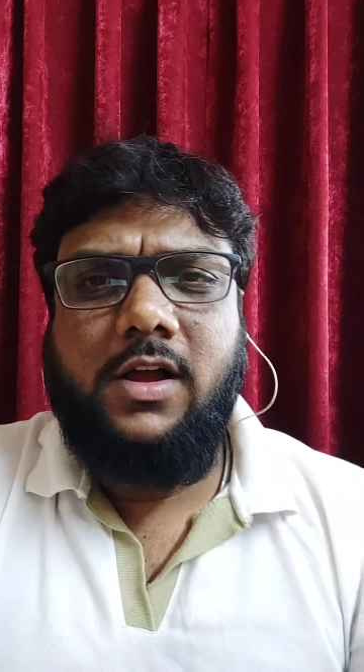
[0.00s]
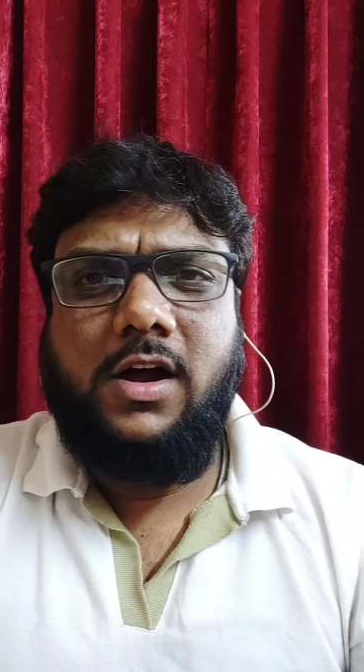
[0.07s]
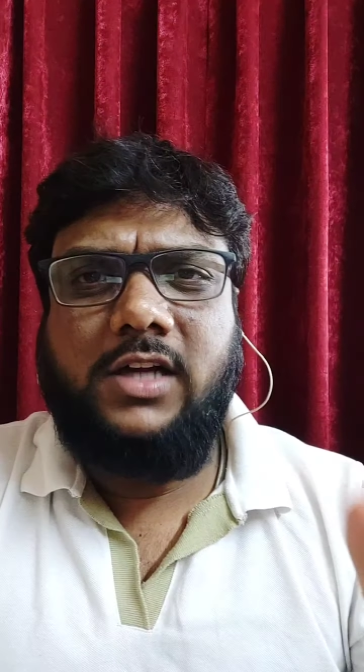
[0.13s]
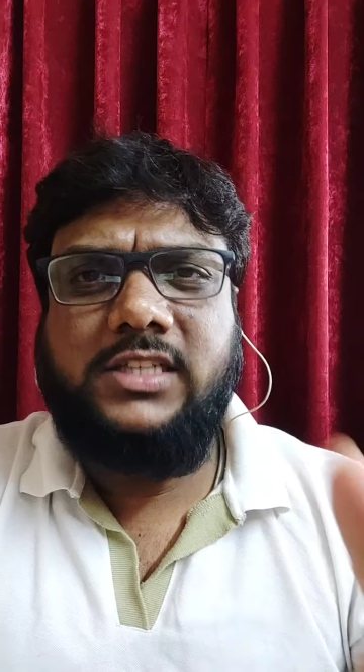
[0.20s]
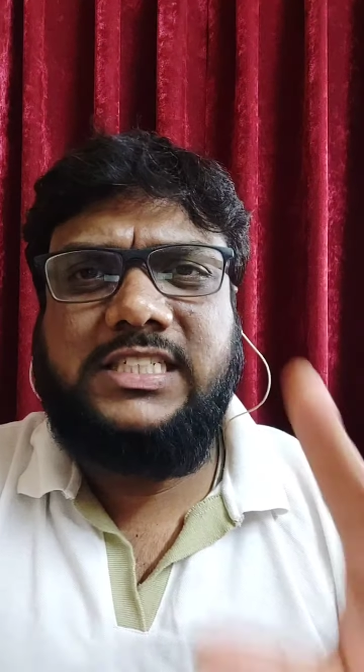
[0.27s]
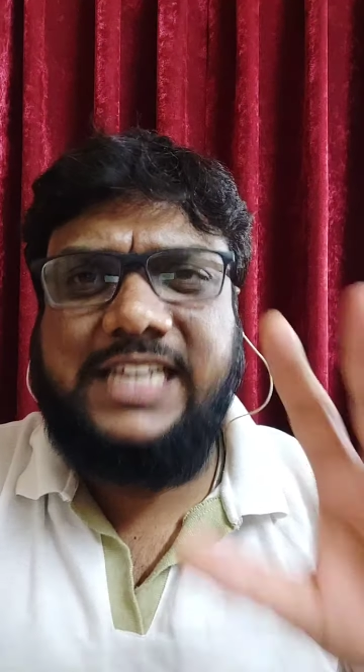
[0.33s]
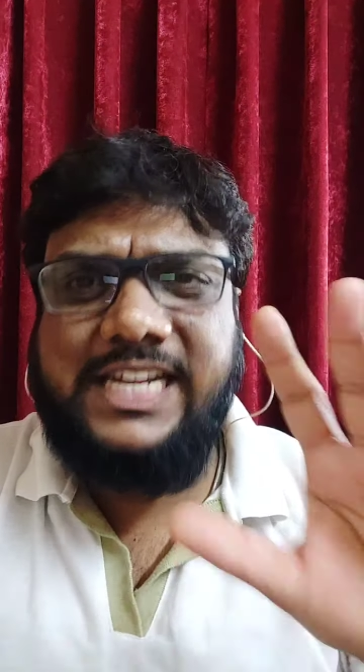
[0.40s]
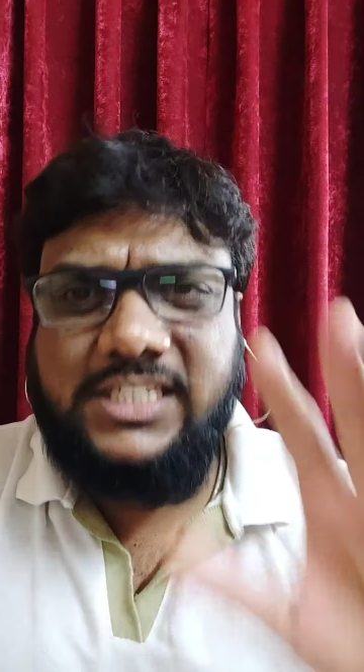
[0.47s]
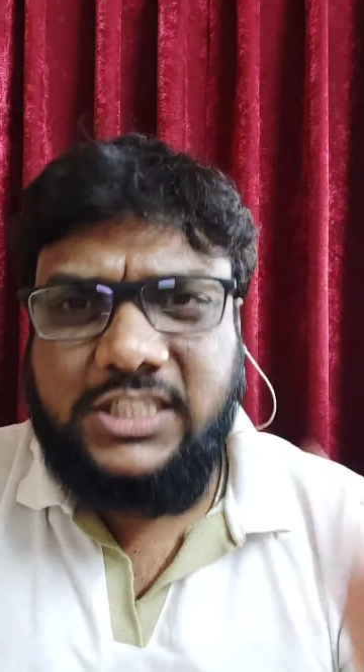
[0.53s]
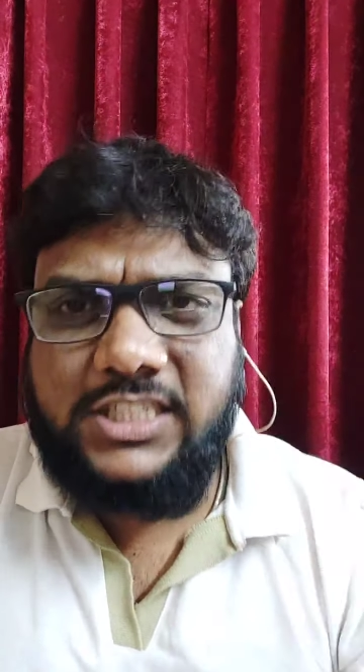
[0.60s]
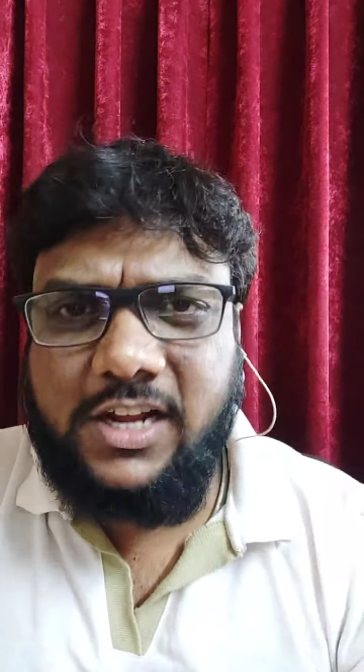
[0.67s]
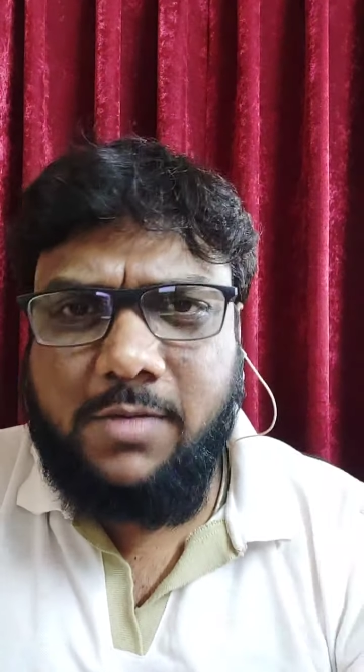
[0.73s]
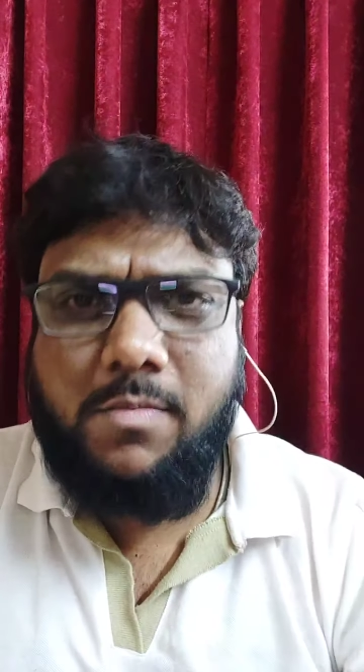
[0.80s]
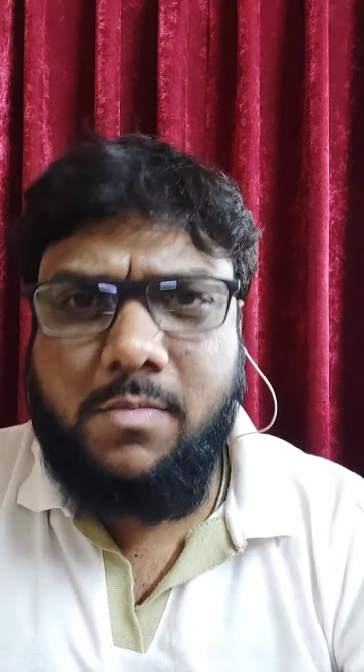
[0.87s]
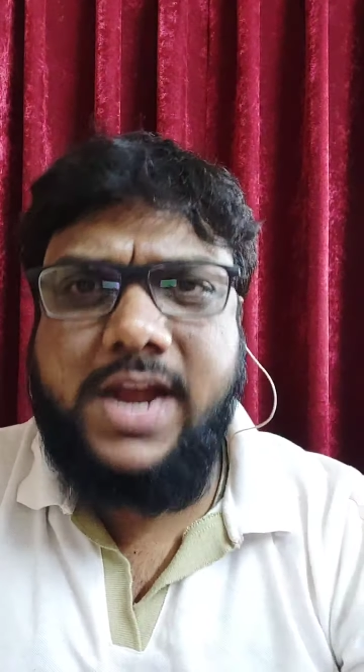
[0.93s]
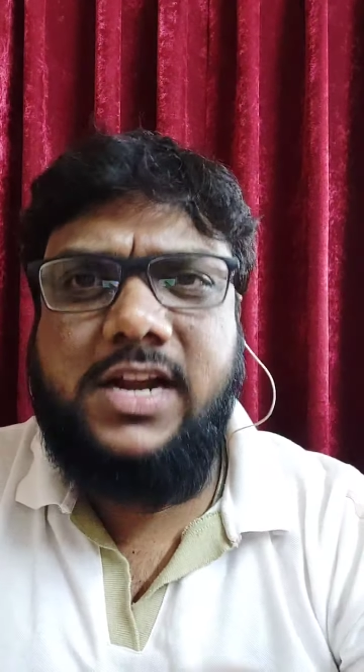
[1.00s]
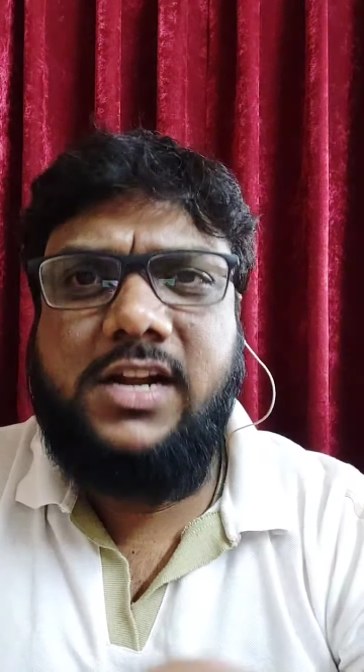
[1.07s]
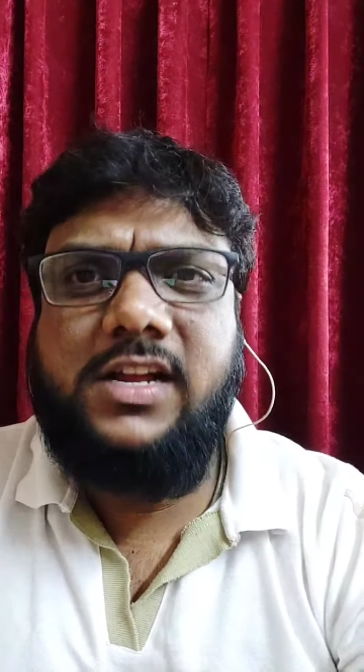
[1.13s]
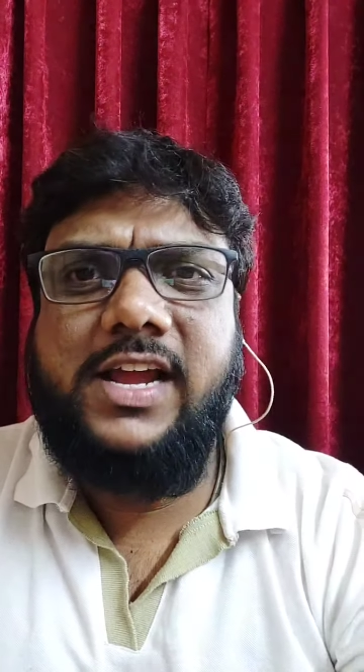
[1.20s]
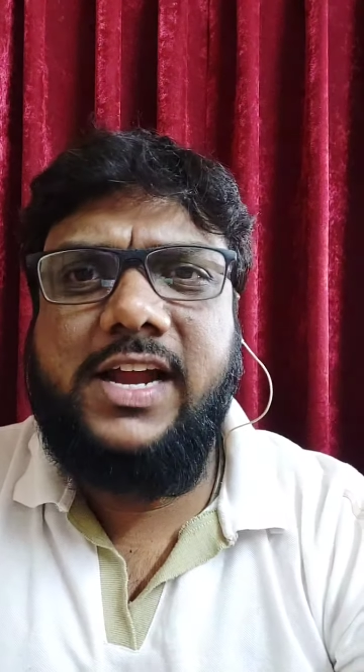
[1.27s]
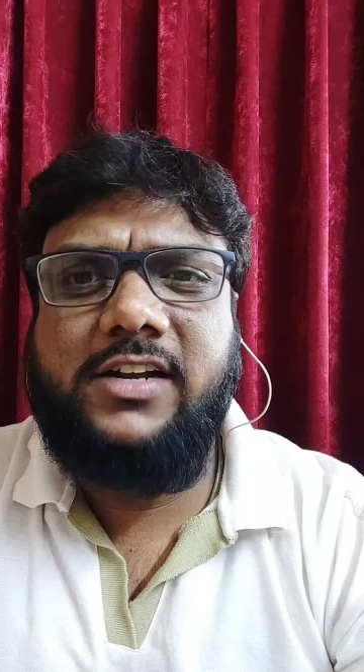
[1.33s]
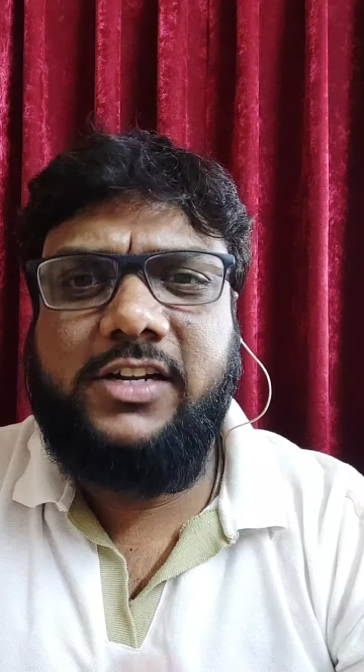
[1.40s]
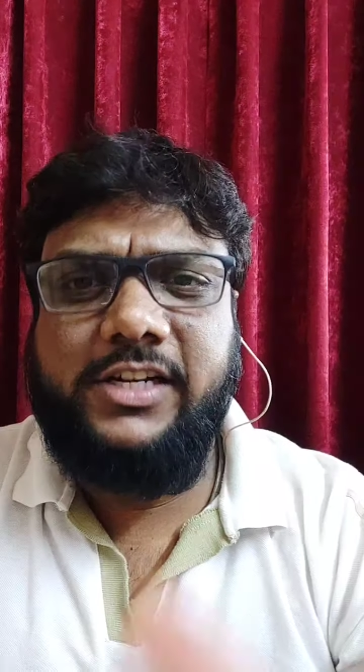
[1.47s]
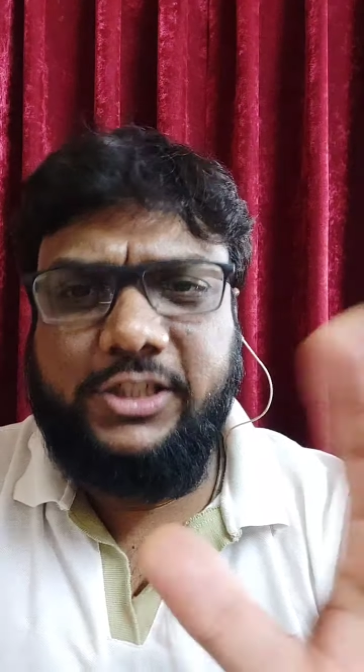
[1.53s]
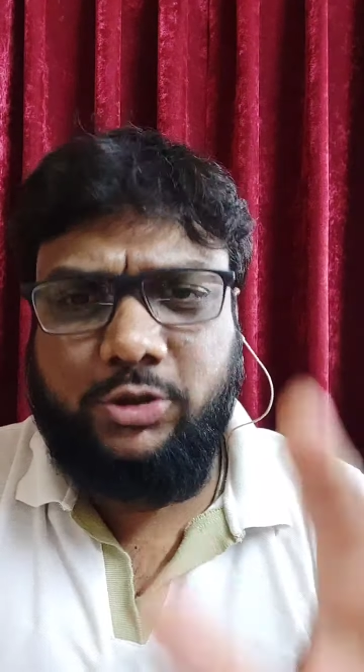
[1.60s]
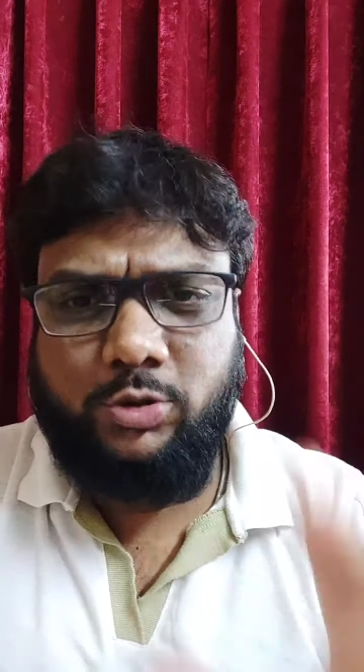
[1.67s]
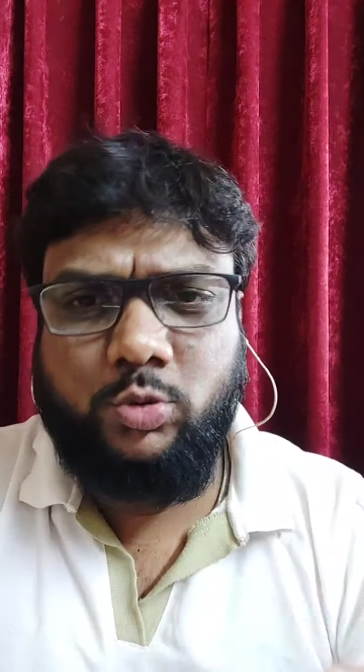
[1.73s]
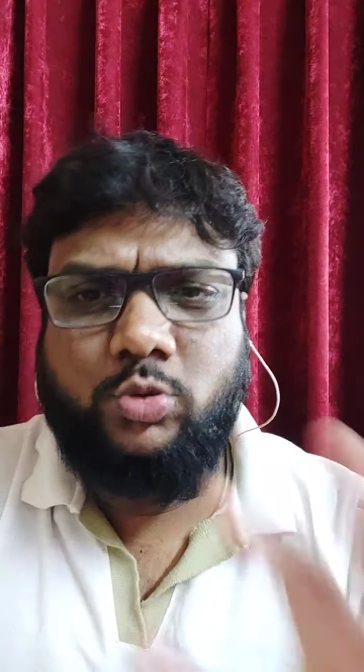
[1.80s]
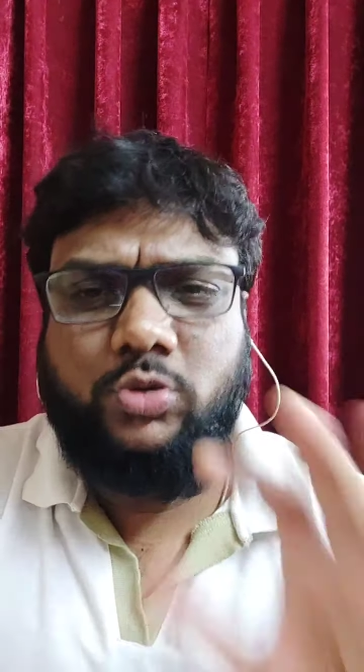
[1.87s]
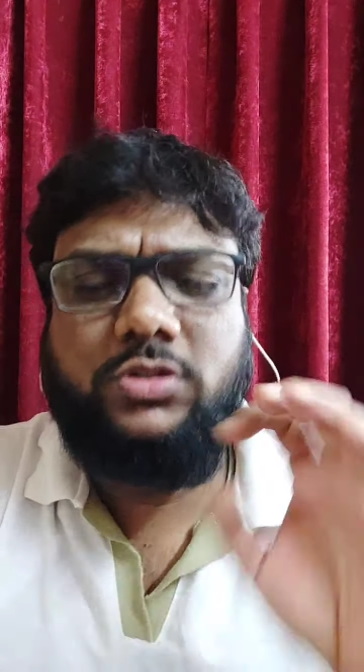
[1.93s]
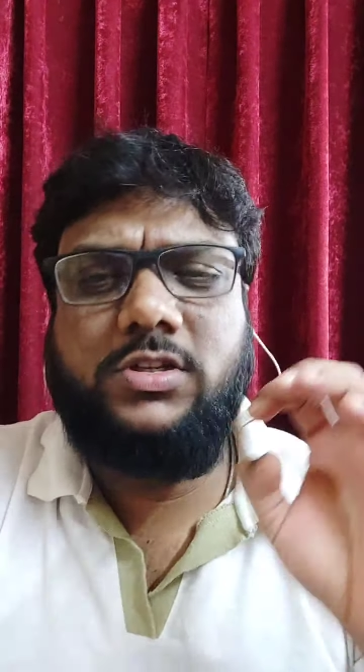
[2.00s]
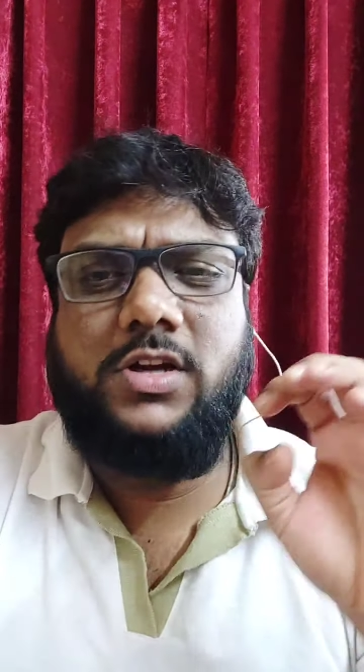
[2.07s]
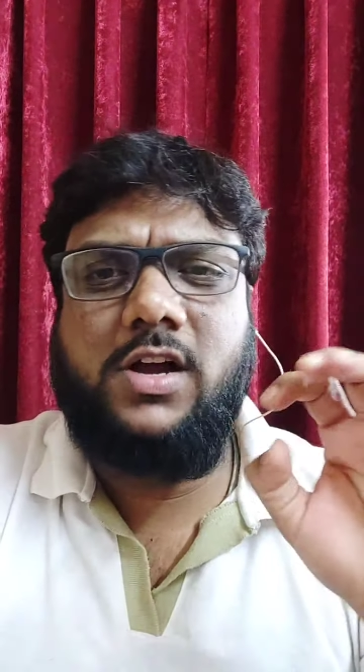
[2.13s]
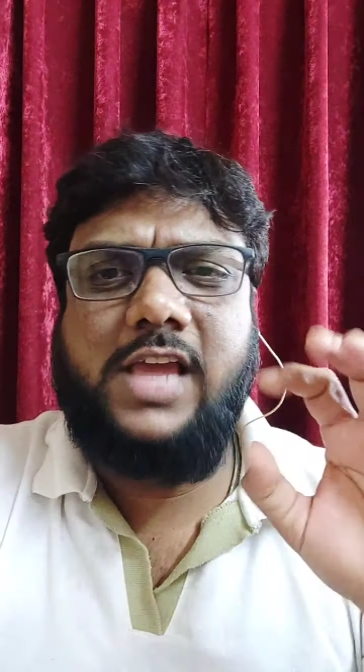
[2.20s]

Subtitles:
A sensor might get issues, a